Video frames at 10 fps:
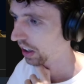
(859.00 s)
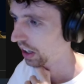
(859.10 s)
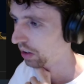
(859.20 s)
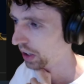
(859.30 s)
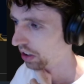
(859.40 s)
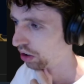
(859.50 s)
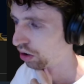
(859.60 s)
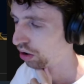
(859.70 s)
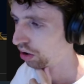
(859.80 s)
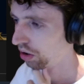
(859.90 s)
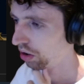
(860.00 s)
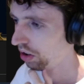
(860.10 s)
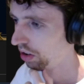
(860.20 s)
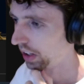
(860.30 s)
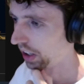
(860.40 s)
Evocate's a
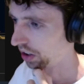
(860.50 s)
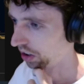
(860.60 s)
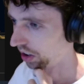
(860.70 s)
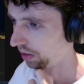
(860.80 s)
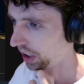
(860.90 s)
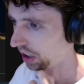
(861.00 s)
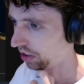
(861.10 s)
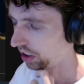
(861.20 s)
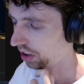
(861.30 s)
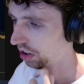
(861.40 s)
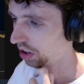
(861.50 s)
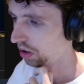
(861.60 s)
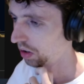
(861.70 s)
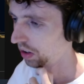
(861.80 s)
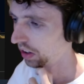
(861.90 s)
2-minute cooldown by default,
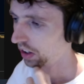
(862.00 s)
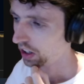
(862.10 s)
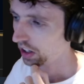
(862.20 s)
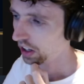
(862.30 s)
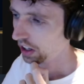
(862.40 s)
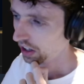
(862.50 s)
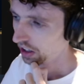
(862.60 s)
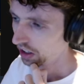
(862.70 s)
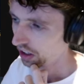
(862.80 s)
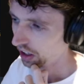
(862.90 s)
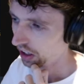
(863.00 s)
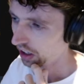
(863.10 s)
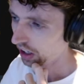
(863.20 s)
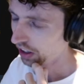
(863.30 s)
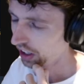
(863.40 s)
so
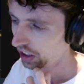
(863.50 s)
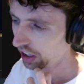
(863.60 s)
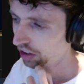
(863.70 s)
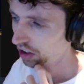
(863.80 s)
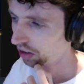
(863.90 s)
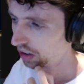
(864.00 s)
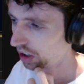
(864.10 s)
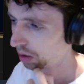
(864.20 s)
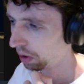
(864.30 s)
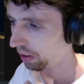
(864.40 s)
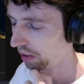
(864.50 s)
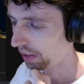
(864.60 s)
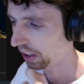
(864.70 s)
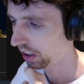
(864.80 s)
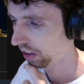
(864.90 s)
I think Siphon Storm is still probably the
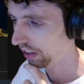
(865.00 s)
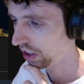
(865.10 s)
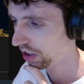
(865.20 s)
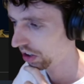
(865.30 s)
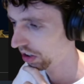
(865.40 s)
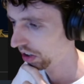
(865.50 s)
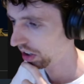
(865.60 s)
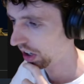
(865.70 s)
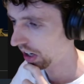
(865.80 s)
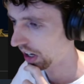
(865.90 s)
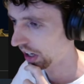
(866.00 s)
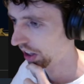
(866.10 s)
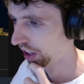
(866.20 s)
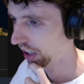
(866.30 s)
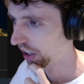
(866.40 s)
better out of these two. I
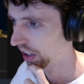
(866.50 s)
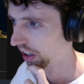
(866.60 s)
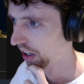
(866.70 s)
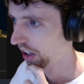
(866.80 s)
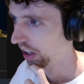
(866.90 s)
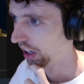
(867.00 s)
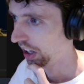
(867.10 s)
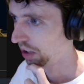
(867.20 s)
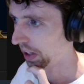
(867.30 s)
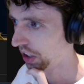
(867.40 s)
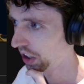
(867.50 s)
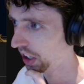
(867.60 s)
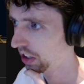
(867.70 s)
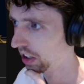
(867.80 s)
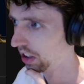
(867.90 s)
think,
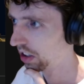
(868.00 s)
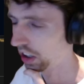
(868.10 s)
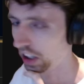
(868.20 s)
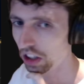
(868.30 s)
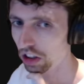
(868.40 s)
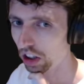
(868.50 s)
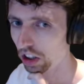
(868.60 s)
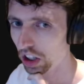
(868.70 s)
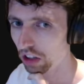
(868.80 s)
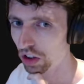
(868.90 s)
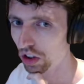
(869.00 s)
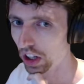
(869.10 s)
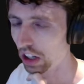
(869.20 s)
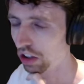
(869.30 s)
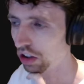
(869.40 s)
especially since Arcane Surge gives
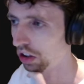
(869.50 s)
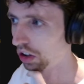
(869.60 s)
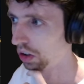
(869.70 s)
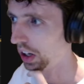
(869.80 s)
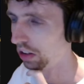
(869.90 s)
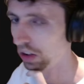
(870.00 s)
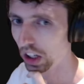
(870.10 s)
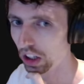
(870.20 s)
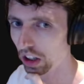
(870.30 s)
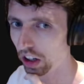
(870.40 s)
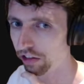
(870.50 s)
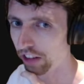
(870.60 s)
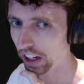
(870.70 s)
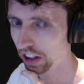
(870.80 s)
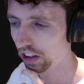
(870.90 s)
you a pseudo Evocate
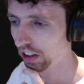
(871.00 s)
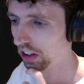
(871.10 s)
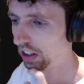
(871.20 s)
effect,